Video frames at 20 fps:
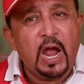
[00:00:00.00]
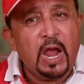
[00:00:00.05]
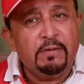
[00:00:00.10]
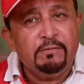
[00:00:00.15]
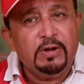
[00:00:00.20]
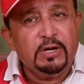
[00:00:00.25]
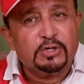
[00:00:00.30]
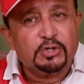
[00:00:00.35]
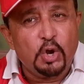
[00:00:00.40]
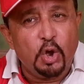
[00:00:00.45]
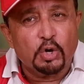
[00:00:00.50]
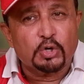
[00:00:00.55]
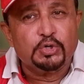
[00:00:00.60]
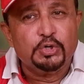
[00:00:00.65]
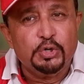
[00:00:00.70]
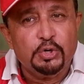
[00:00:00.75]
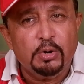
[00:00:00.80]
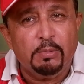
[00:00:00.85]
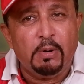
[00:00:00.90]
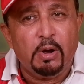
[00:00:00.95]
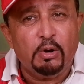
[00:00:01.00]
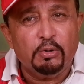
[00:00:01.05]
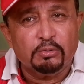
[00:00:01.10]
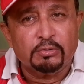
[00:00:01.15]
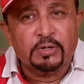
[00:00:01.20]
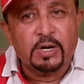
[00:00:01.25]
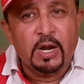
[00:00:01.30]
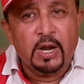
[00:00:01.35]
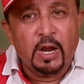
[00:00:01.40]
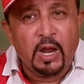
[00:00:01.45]
I will talk to you
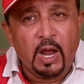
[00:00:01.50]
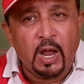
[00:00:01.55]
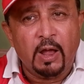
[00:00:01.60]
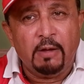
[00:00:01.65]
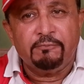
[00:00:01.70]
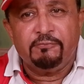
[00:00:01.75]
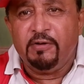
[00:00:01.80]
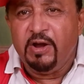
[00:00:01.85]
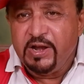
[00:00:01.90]
about uh,